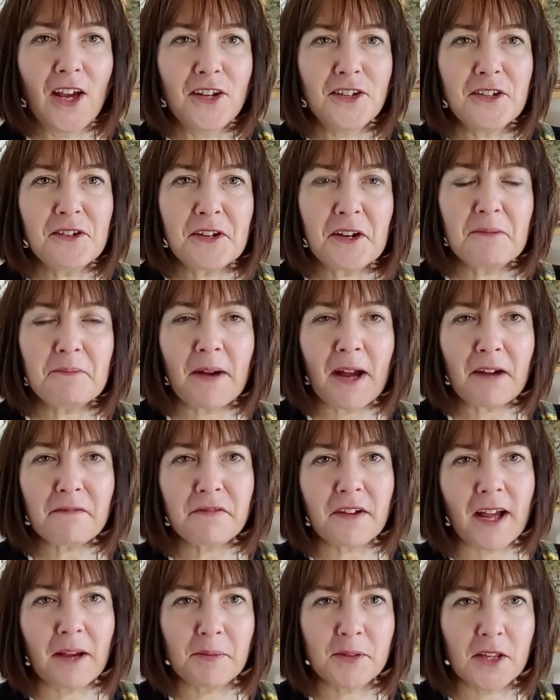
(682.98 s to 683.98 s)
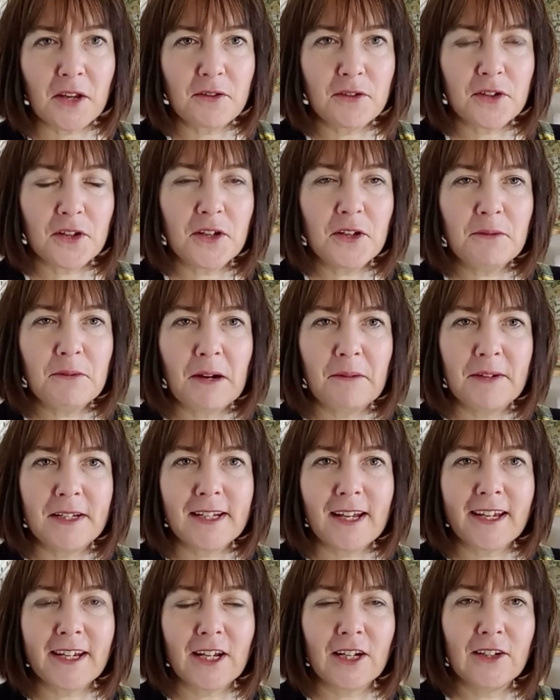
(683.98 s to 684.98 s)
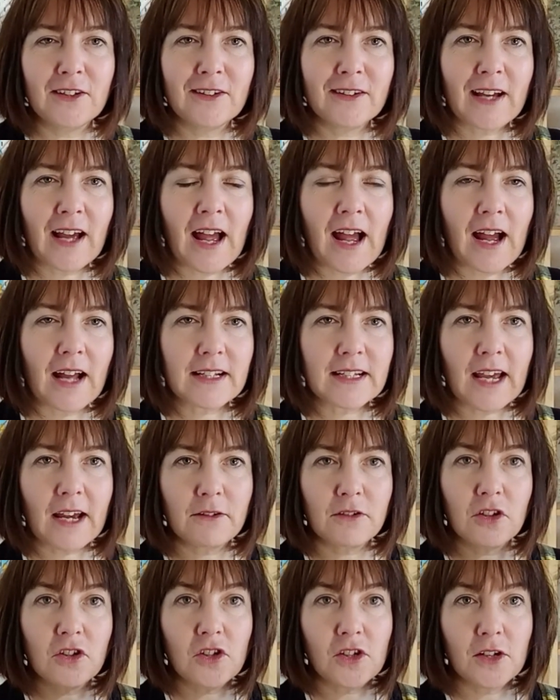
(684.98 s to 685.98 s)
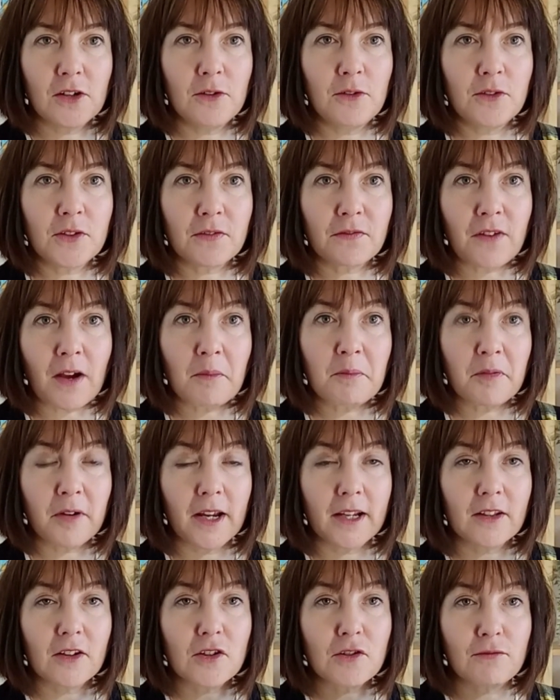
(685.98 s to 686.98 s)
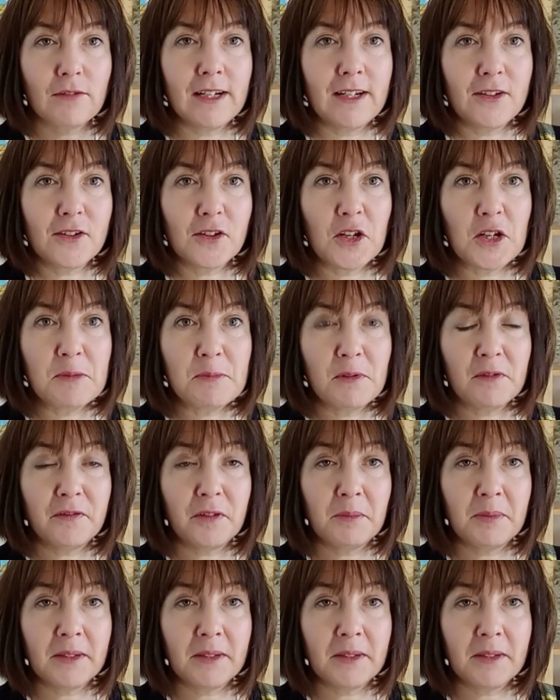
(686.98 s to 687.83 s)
Do come back for episode two, where we take a look at how to choose fabric that's really suitable for